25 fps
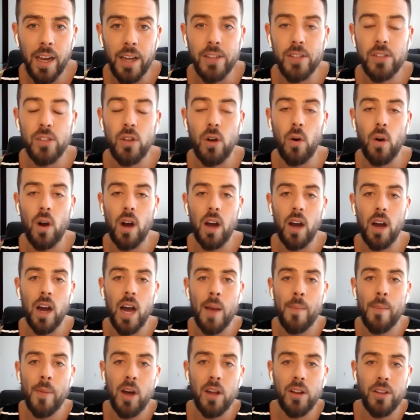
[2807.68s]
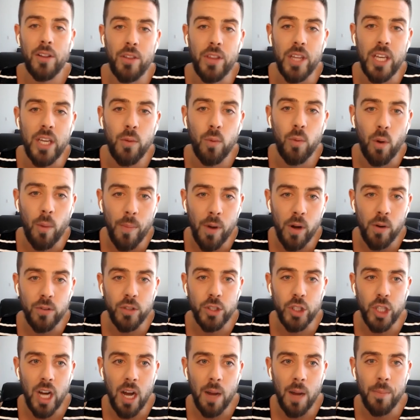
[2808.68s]
so uh, I'm on
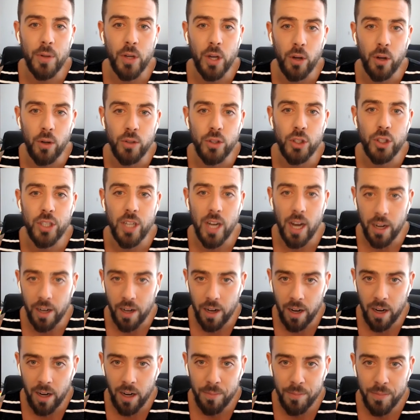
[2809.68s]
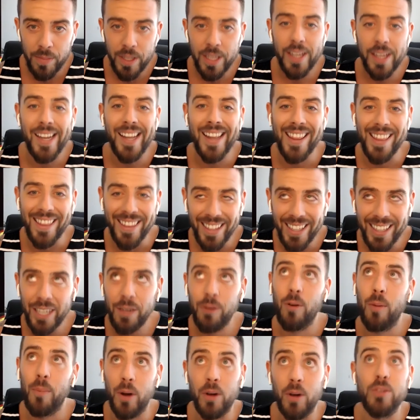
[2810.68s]
theremotejobcoach.com
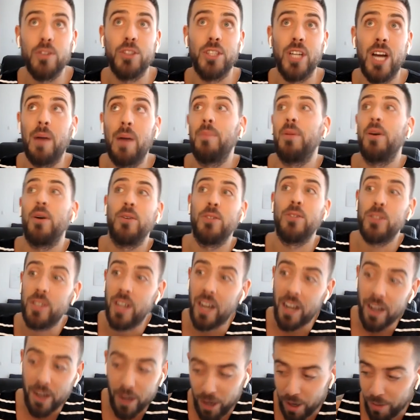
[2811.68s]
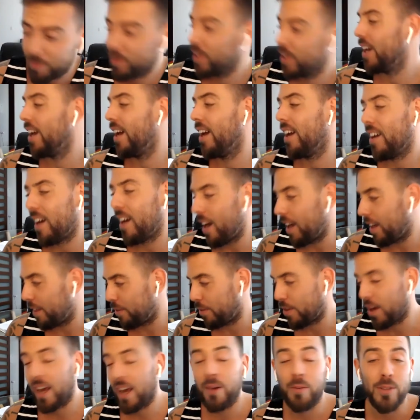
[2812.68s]
theremotejobcoach.com. I
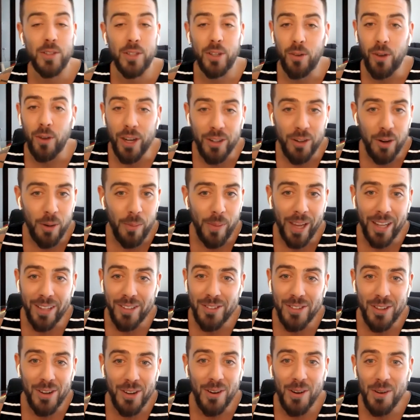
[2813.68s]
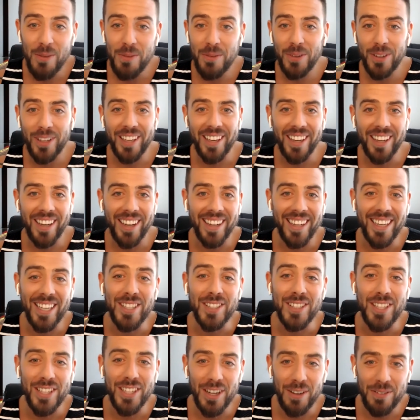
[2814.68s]
thought it was a great domain, so hopefully uh,
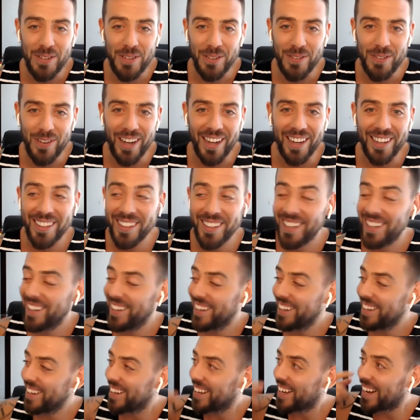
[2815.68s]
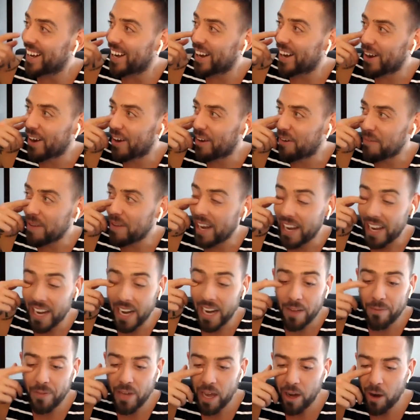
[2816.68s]
easy enough to find. Um, and, and,
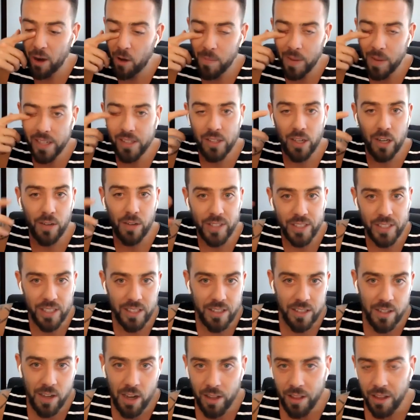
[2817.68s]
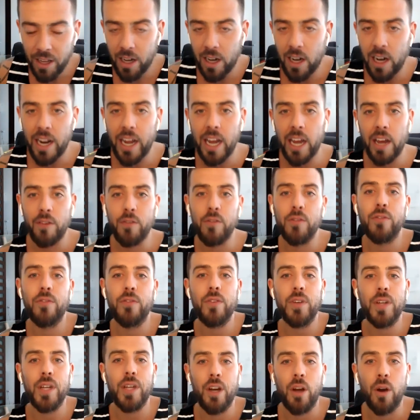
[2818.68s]
I've got all my services on there. I have
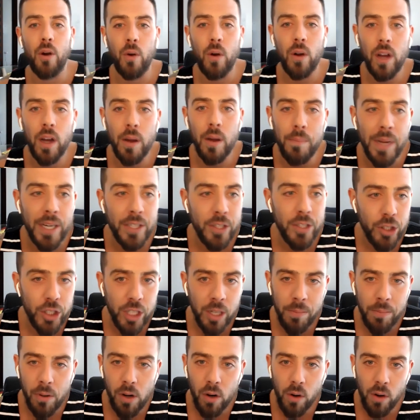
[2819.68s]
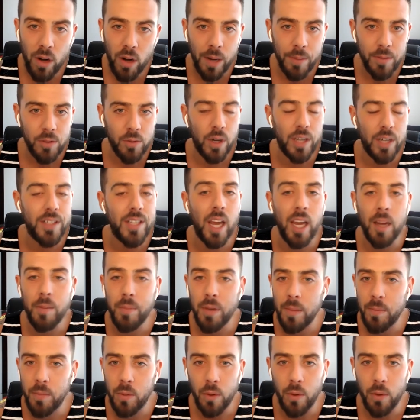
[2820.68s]
you know uh, mentorship programs where I take
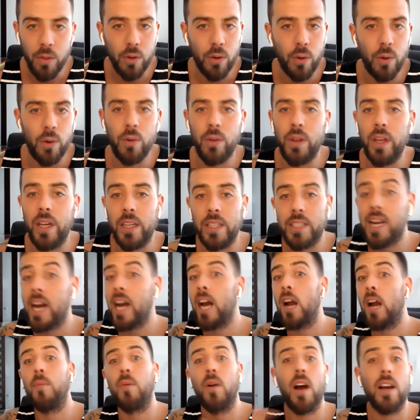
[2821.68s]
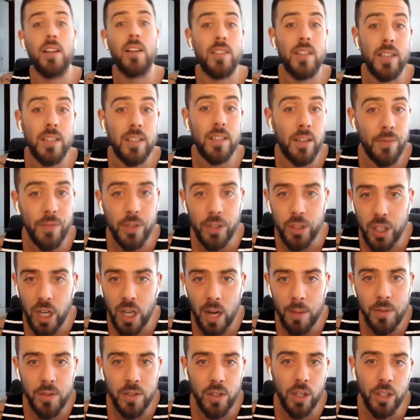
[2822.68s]
people through the entire process of the
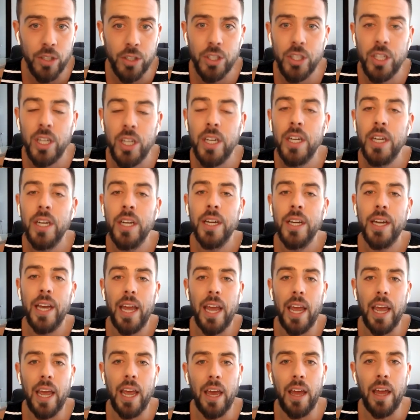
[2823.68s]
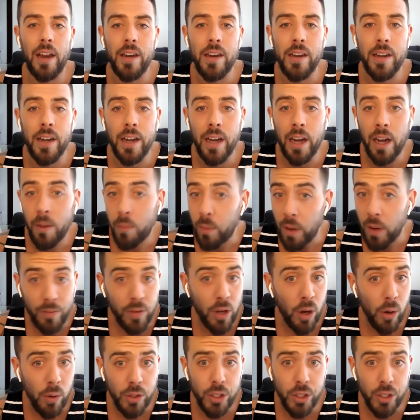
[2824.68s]
job search, and uh, we have coach